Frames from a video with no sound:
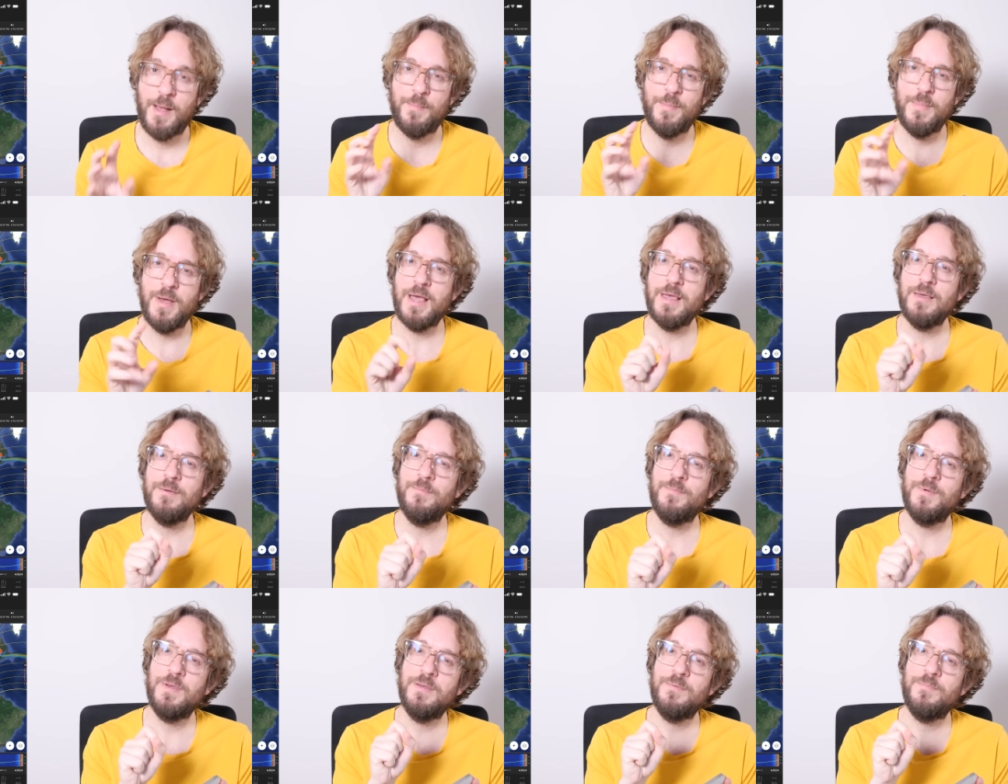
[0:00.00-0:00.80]

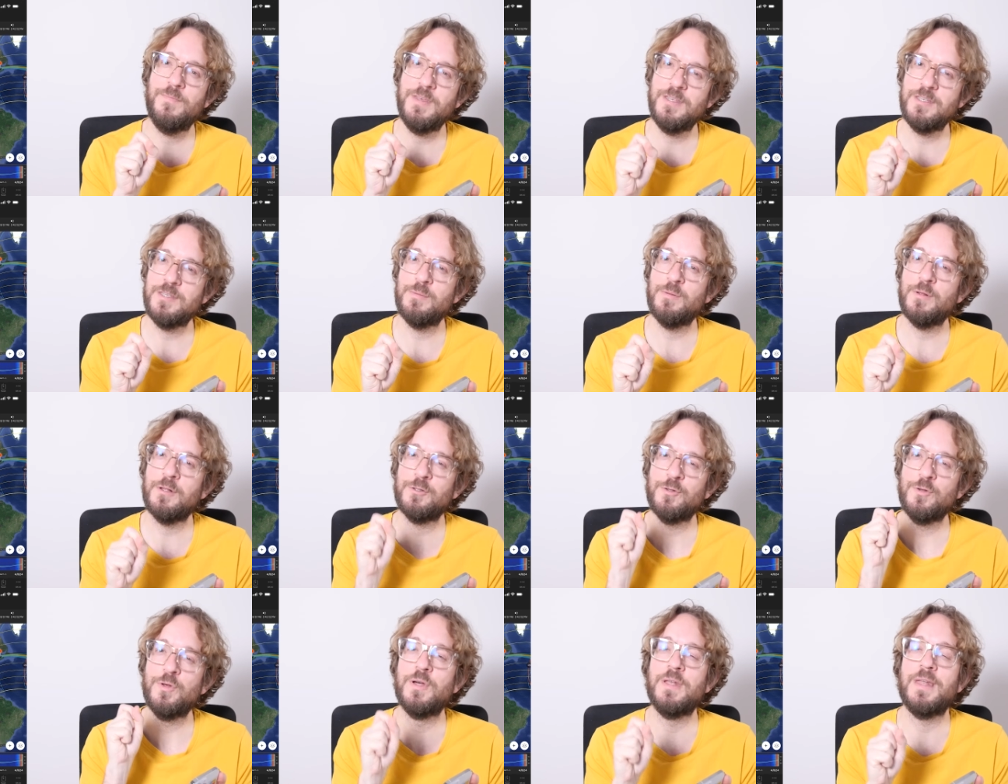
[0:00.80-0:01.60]
might be visible
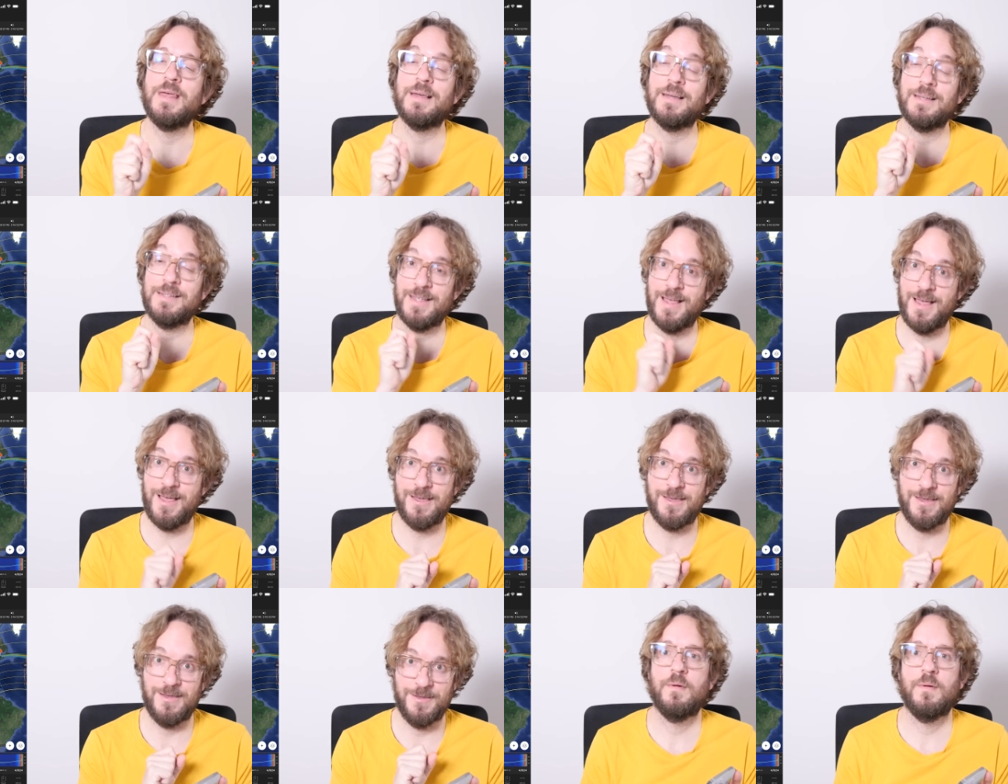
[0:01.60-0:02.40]
to the naked
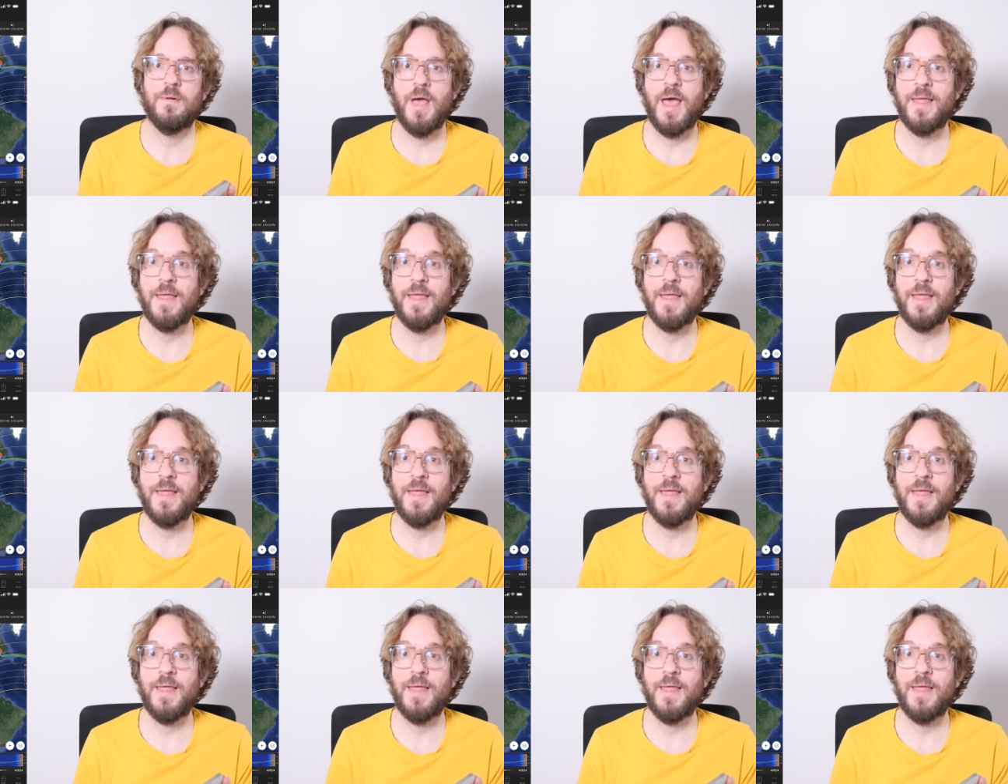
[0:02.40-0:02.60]
eye.